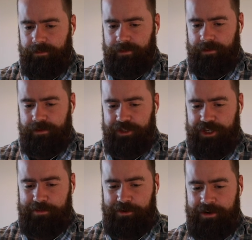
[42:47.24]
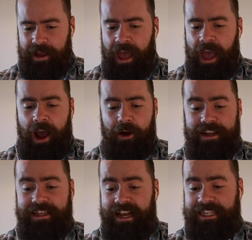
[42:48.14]
Super. All right,
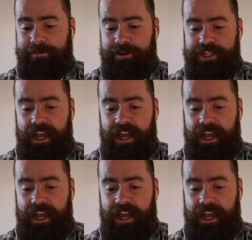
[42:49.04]
thanks so much.